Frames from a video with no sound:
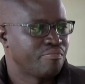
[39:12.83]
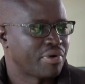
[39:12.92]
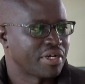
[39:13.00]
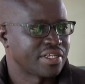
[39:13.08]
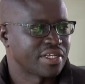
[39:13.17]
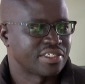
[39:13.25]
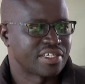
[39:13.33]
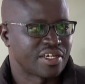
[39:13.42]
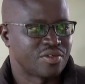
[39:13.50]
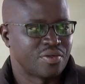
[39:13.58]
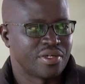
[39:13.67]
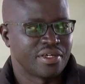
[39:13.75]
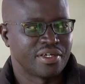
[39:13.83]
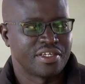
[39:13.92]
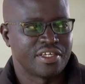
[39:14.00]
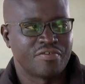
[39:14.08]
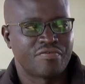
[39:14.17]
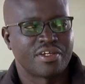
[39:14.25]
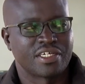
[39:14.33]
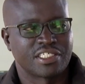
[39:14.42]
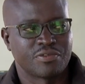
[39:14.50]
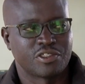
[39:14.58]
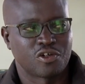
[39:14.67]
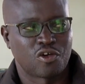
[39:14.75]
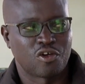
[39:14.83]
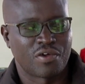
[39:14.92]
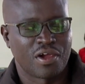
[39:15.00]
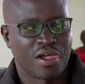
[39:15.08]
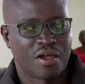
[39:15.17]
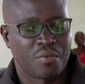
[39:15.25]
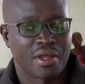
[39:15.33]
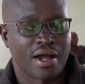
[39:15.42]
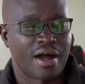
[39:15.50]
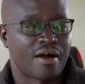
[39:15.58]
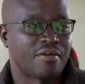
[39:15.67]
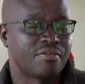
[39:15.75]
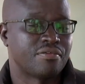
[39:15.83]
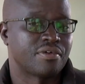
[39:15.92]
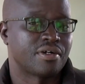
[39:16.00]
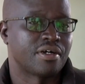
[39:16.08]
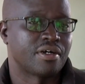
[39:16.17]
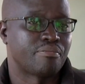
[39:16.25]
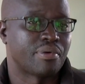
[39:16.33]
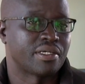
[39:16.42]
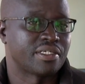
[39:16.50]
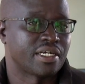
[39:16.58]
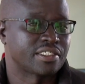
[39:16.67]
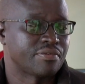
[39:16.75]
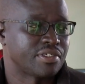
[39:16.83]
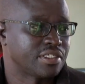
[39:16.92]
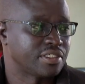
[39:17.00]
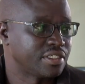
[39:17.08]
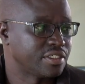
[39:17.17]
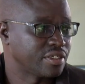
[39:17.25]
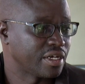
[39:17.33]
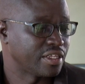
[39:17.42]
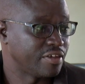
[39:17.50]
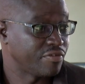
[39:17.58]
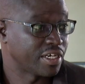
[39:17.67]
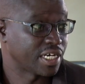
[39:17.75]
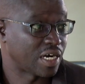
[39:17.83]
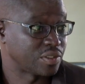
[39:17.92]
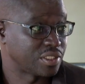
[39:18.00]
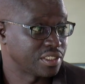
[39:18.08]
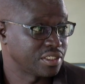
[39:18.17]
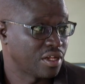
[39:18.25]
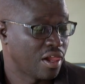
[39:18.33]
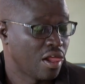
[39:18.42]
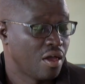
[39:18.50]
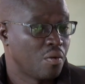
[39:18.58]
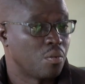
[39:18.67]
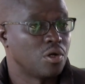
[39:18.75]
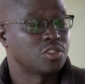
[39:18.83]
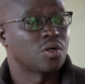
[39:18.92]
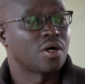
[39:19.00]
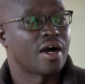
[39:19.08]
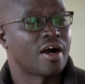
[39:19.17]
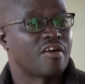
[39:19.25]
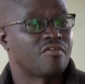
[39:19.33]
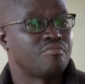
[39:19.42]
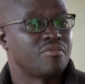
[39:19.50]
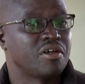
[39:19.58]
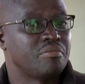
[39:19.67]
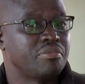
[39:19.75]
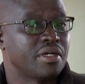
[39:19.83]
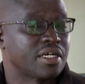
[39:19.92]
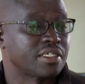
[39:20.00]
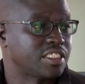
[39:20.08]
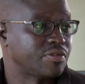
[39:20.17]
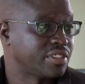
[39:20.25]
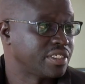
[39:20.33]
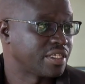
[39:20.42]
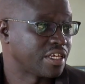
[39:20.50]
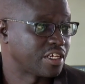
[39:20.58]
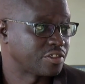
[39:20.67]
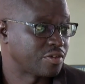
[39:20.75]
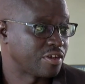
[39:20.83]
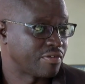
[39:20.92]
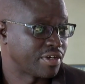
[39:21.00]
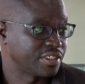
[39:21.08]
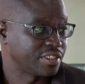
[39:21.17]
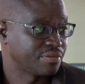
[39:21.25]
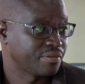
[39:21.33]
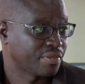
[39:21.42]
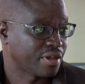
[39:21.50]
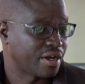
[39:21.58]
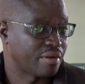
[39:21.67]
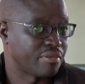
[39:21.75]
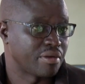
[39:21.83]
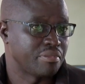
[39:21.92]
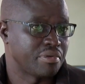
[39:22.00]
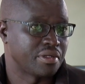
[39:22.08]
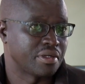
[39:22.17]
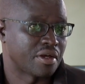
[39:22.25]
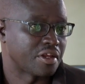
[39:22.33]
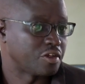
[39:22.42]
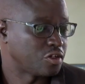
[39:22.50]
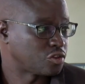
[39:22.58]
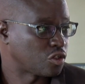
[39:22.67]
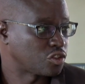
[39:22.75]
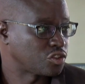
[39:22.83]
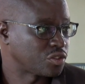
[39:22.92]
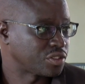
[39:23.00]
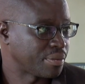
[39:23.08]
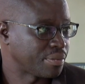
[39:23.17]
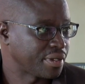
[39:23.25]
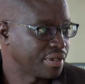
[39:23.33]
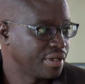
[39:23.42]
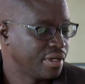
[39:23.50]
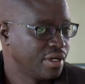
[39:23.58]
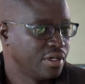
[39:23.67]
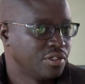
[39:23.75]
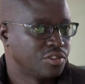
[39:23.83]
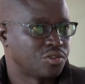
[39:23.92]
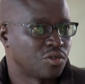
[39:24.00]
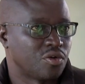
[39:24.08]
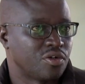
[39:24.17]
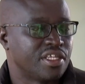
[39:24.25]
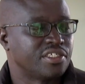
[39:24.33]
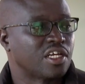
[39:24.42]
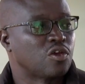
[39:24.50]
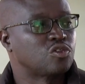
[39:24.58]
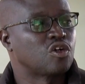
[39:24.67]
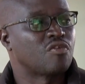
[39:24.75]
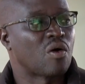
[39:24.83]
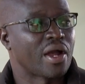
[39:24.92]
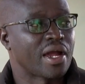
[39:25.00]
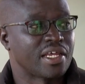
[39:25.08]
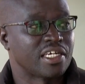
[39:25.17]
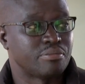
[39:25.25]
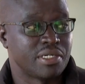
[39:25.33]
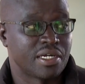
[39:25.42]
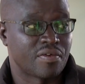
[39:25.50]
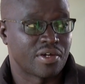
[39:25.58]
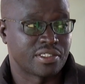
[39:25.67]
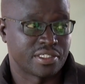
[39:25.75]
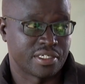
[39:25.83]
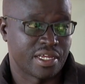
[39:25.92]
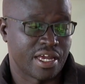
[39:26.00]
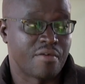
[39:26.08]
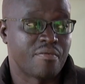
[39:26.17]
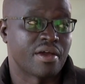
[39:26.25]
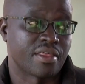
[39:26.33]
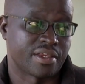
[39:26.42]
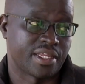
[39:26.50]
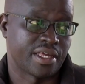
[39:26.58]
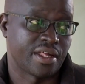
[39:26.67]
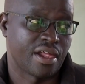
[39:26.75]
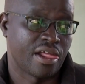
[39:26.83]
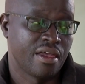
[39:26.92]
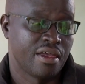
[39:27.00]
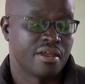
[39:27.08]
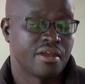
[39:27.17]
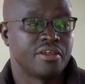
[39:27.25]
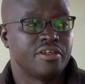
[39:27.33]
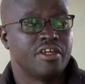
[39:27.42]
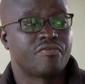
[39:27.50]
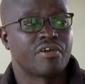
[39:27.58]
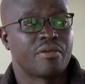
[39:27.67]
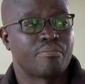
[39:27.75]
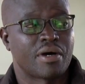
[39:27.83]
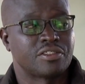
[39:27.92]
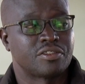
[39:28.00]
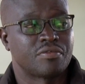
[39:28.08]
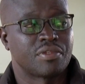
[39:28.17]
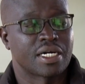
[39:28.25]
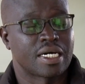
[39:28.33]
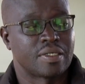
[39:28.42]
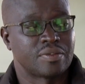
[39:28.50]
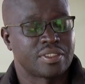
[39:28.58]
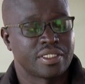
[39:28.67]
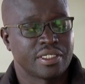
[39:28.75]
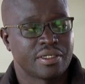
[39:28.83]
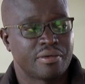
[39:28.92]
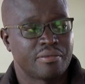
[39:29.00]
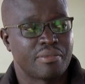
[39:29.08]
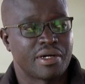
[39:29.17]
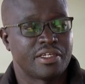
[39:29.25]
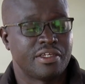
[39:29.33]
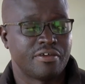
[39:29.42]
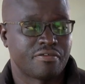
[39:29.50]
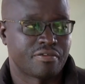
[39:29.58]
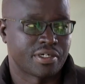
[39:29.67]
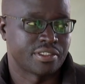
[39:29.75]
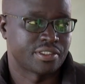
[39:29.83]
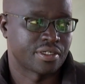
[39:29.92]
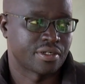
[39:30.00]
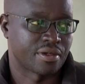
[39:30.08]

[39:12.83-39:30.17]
partners are doing different activities all over. We have partner activities in different counties. We also have maybe an activity at the national event, maybe a radio talk show or something. So there's a lot of awareness being created every other day in different parts of the country by different